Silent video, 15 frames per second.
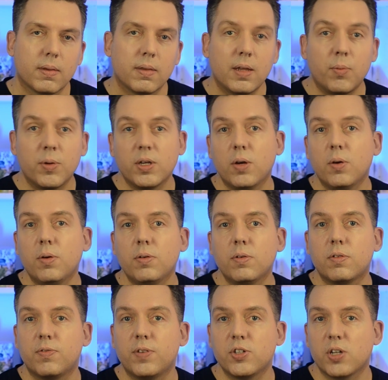Now, we use
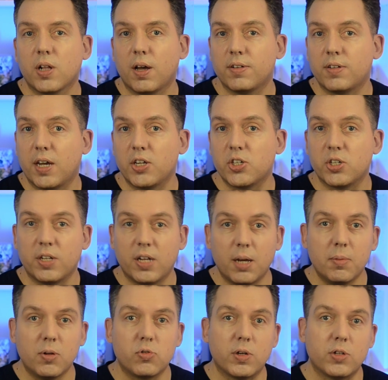visualization and
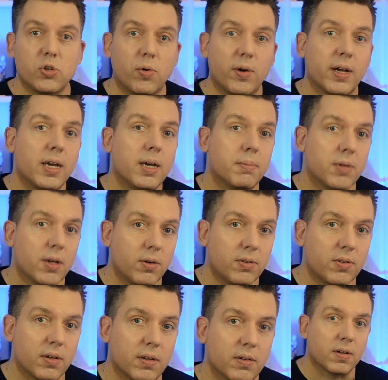imagery during
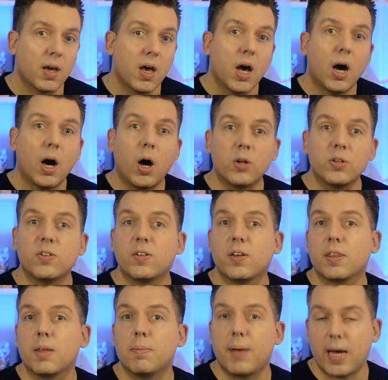hypnosis,
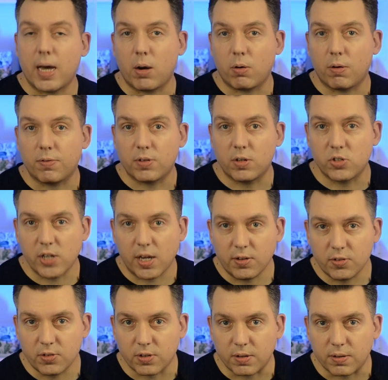harnessing the power of
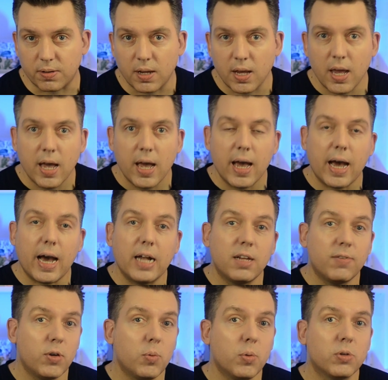suggestion. And
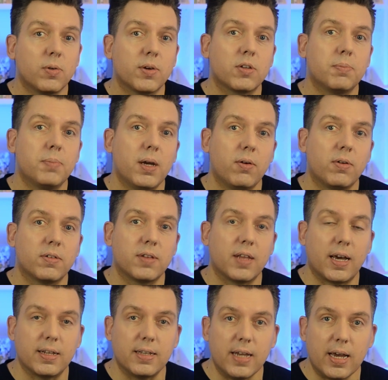if you want to experience
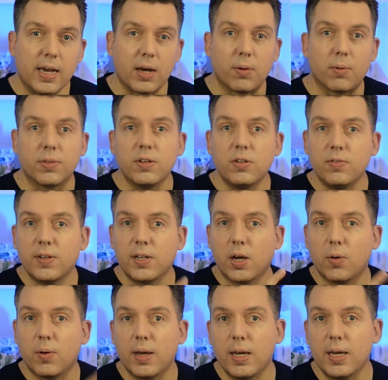that now, this
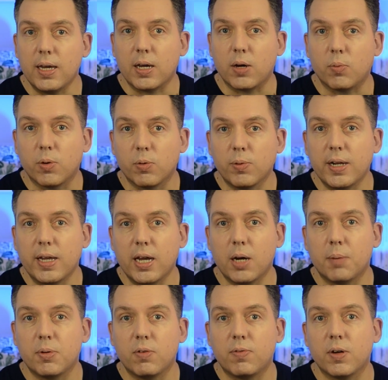video here will really
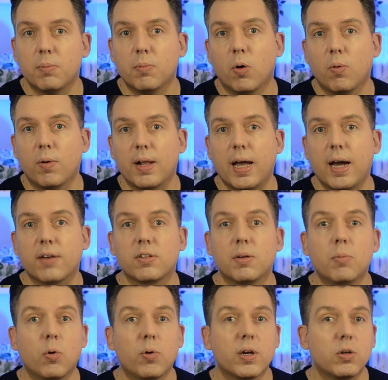help you feel more relaxed and
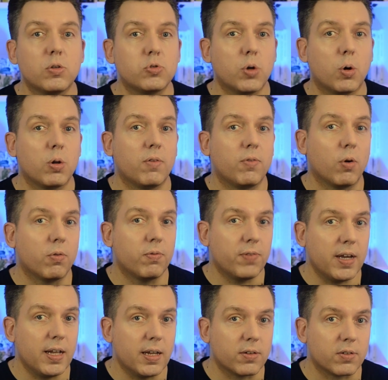more in control of your
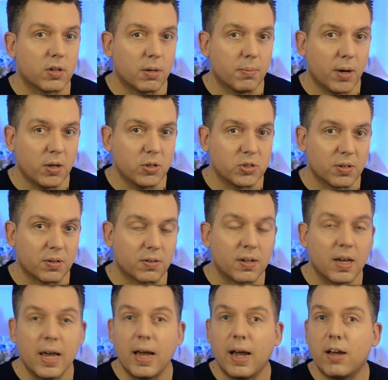feelings and emotions,
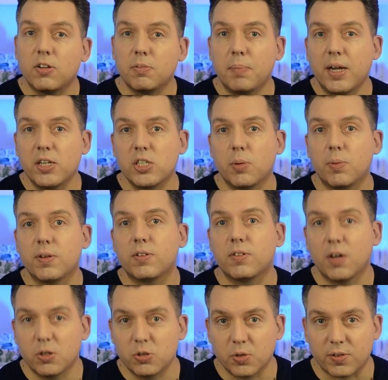especially with
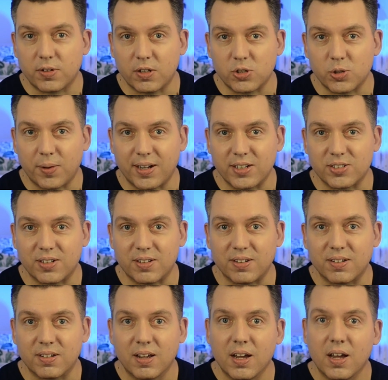social
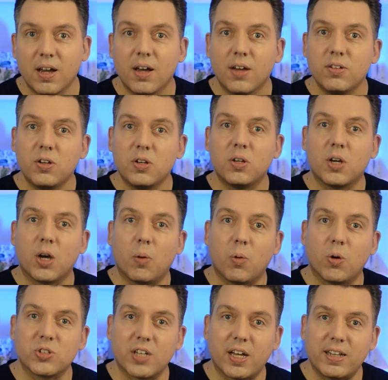situations. So you can go and
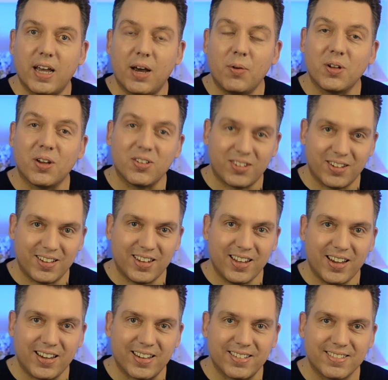watch that now, and I'll see you
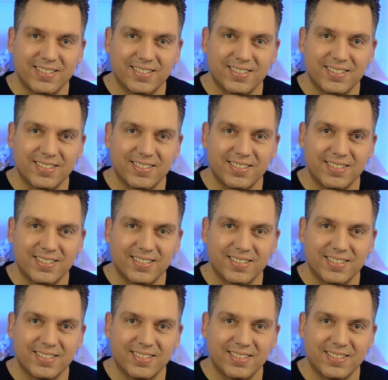there.